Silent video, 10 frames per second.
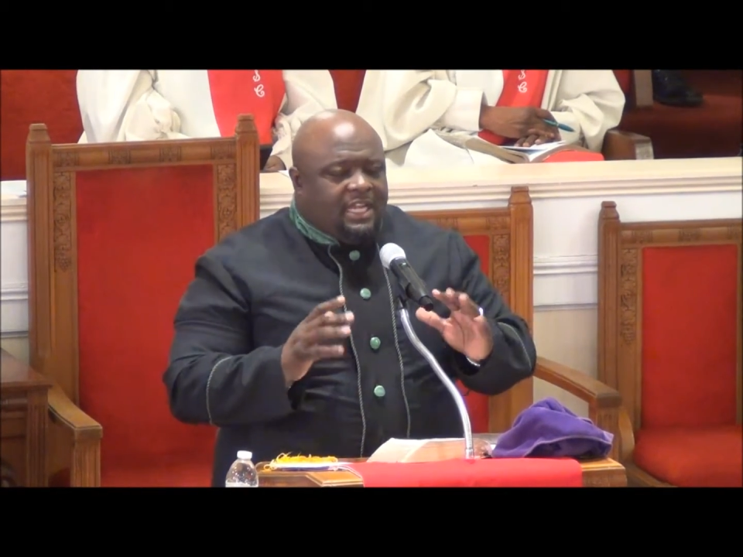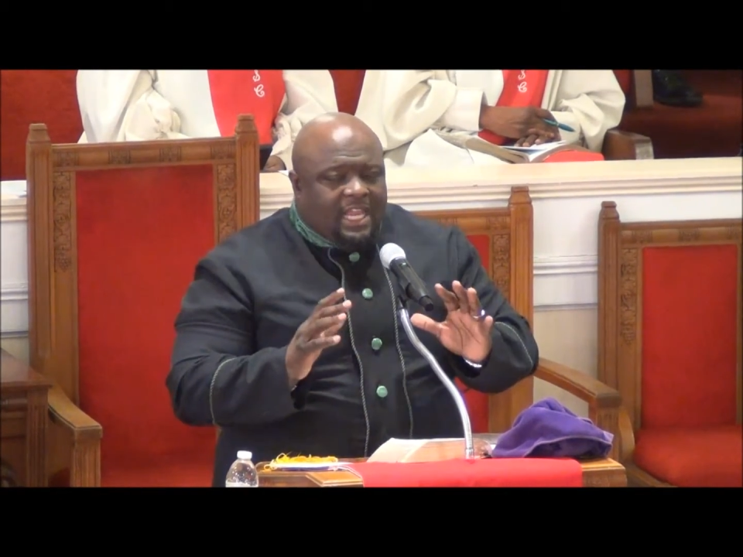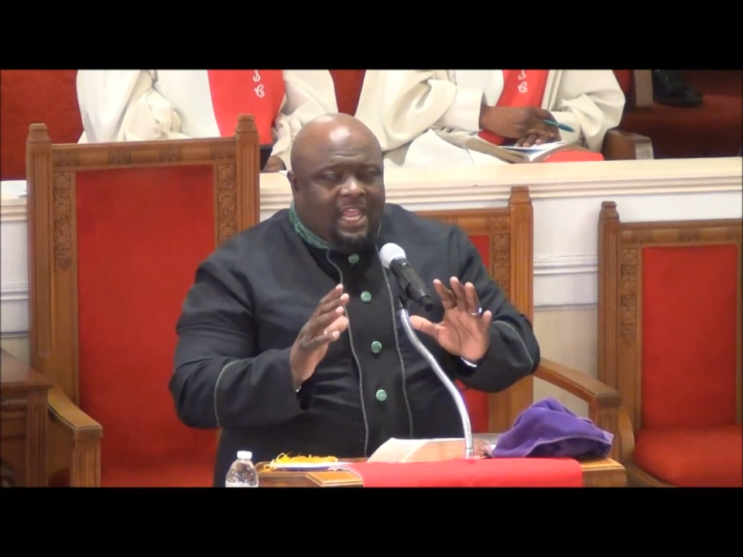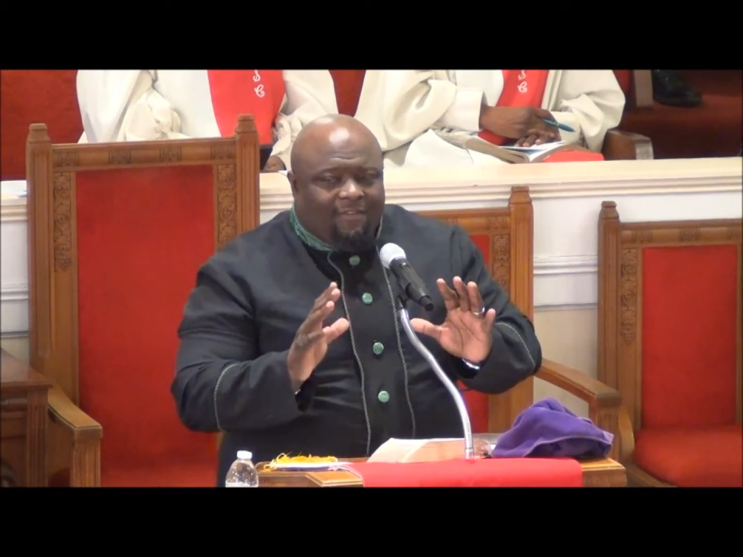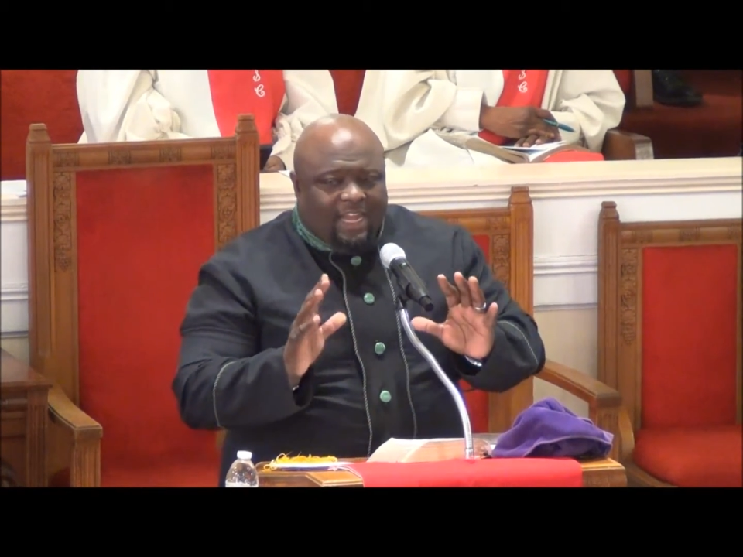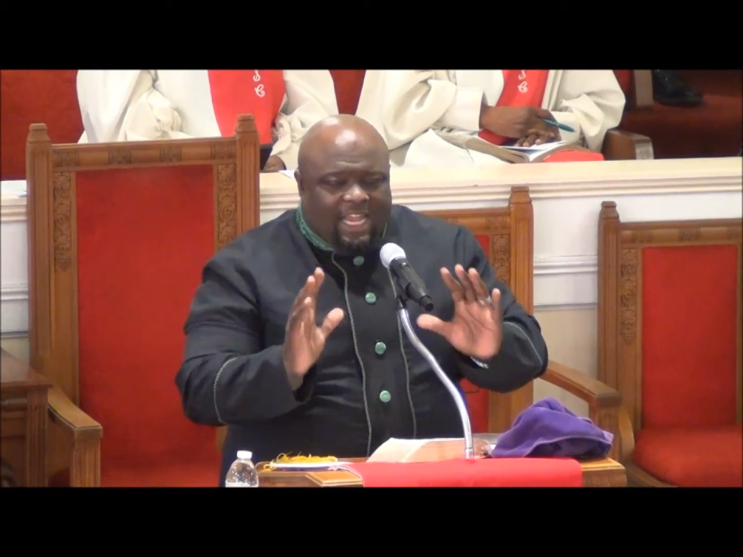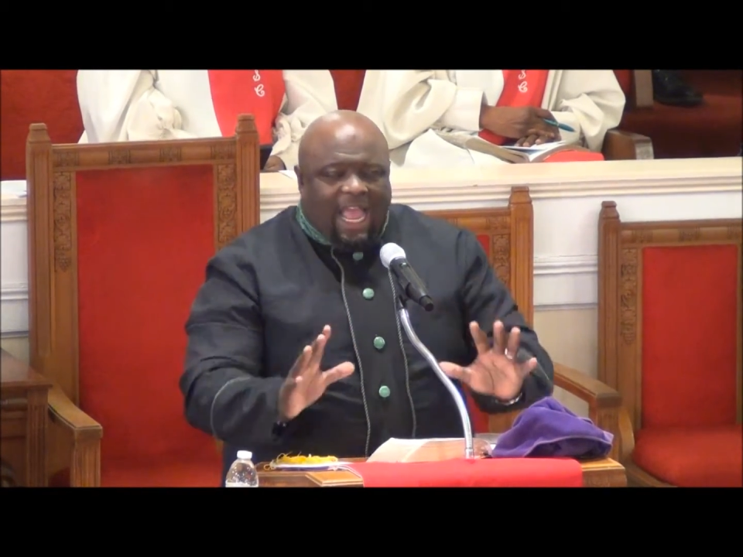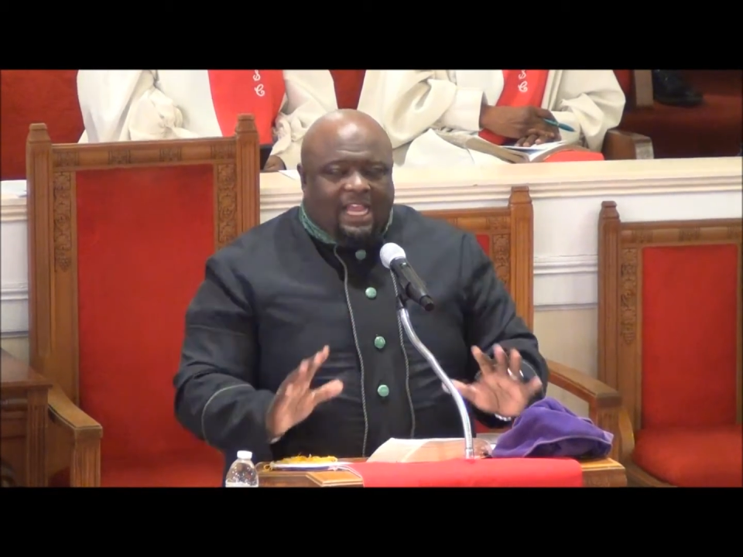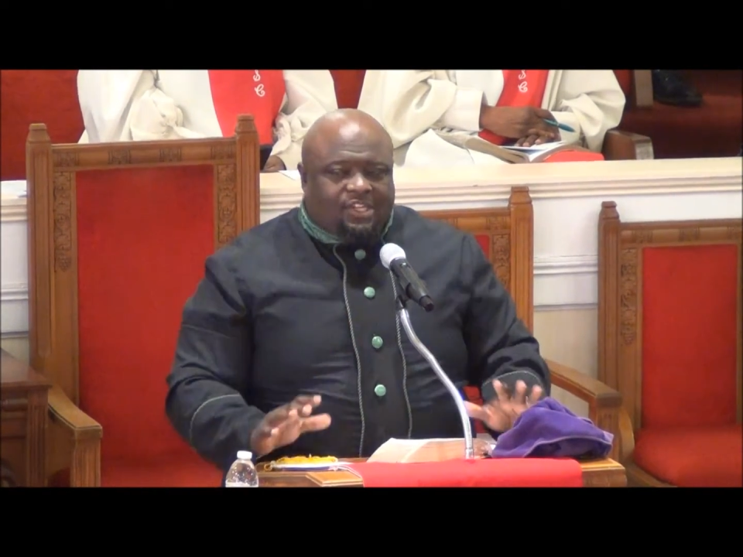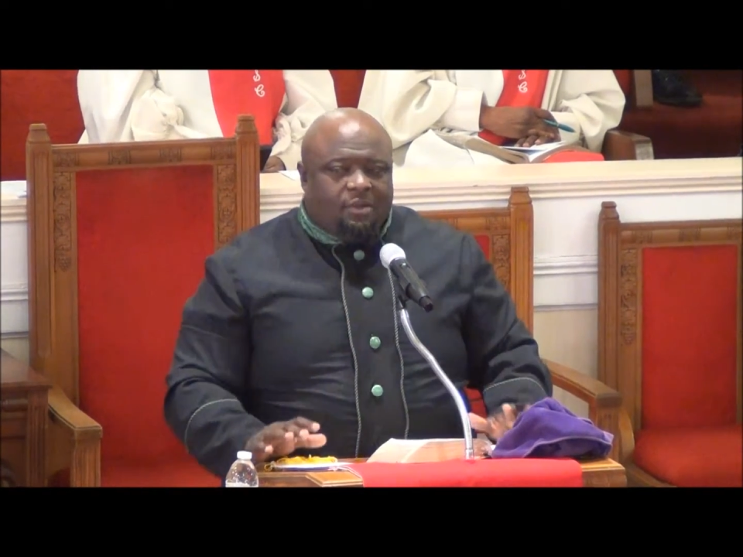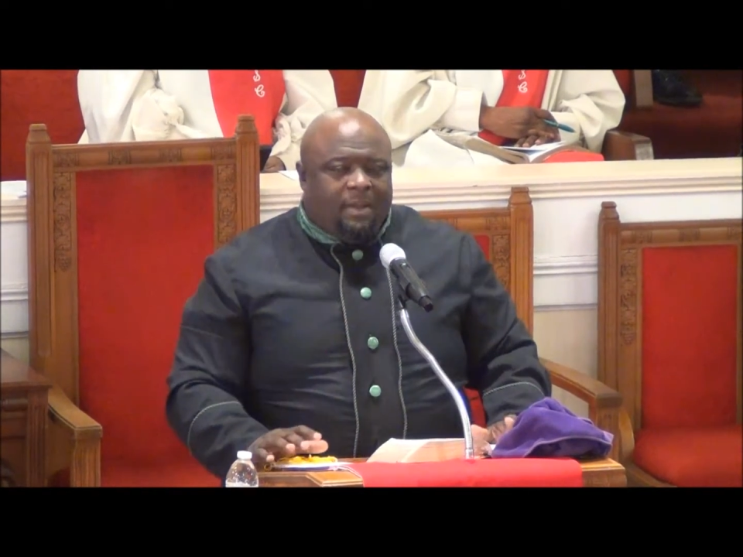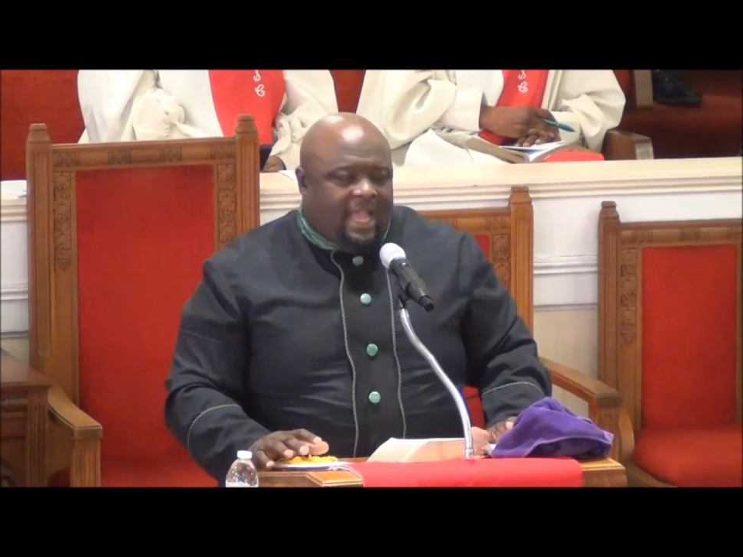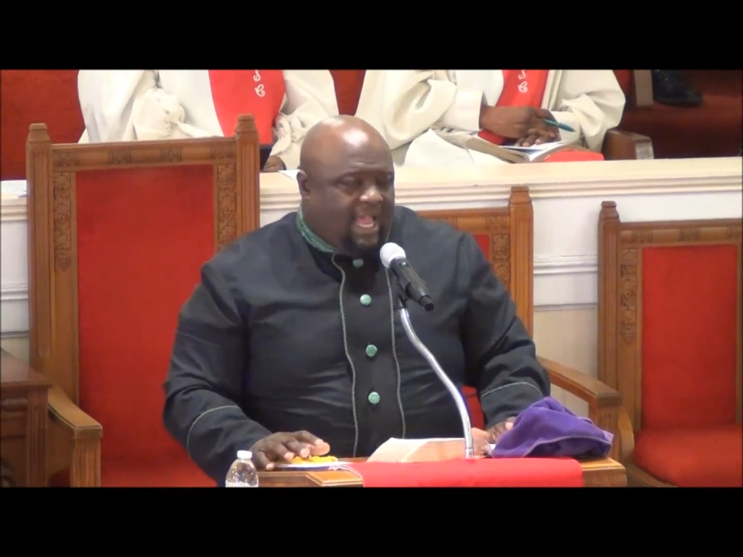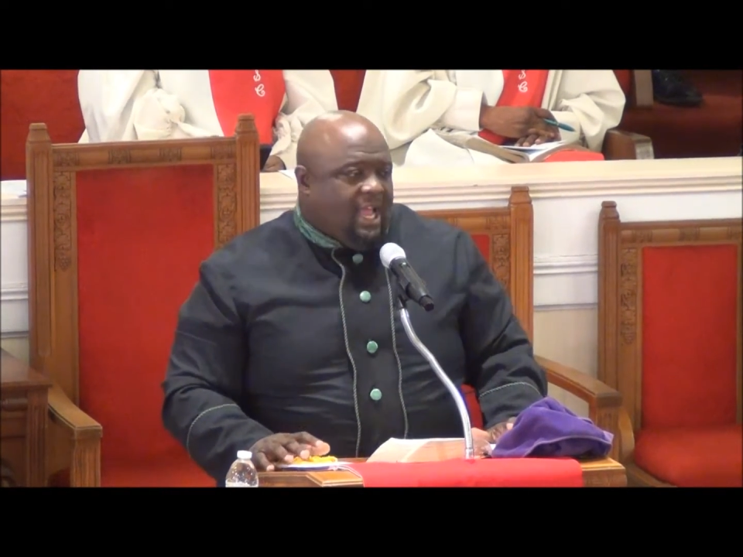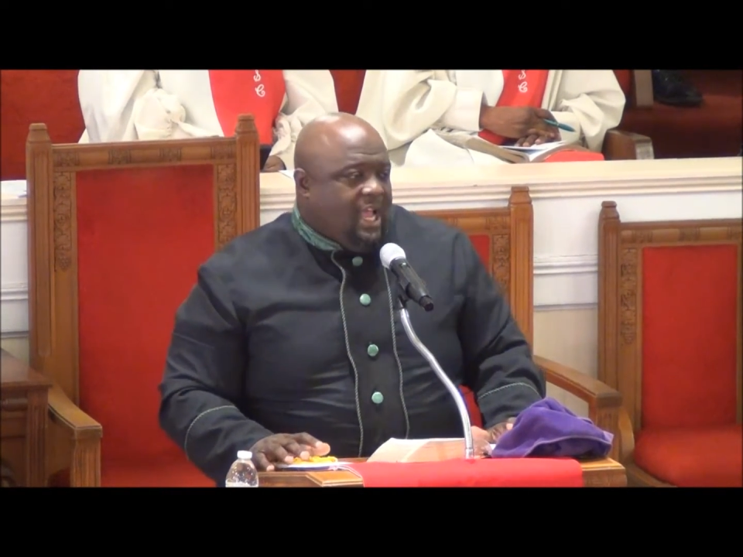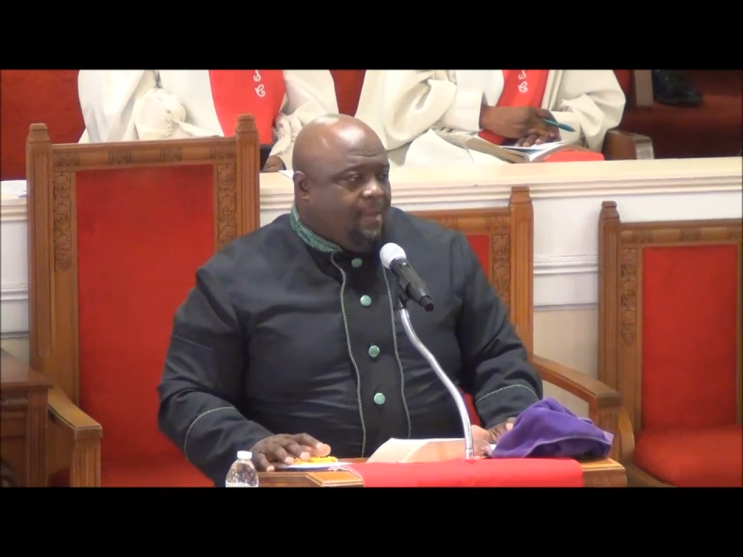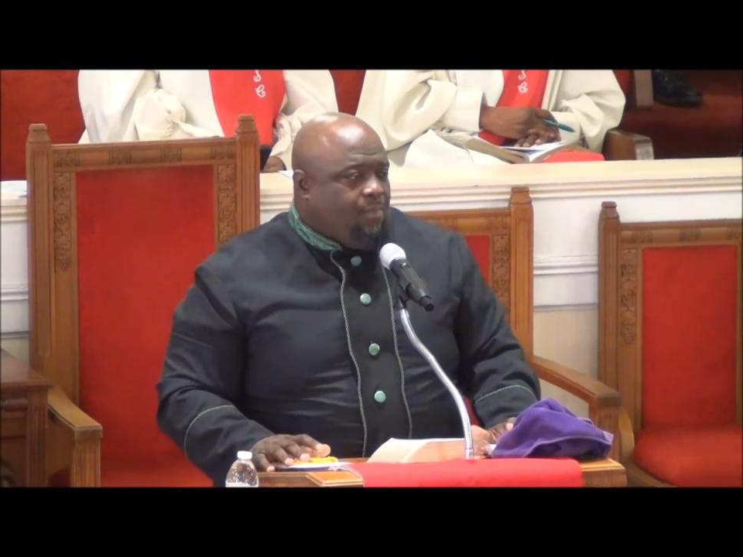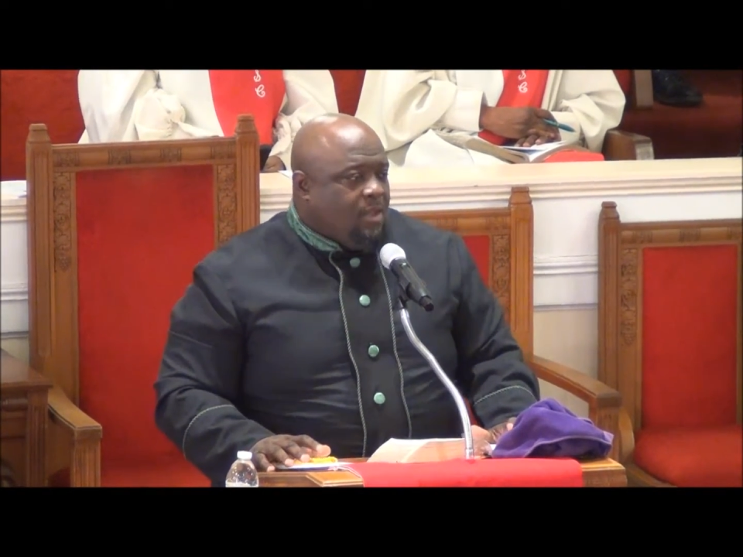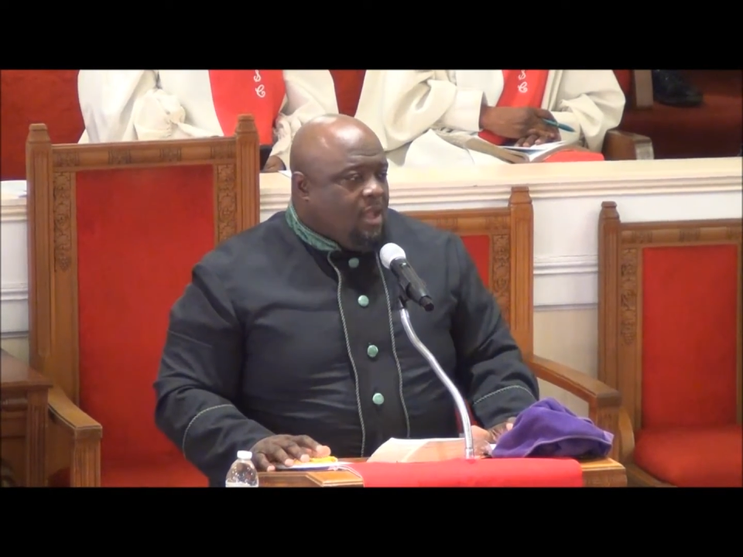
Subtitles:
leave Elisha behind,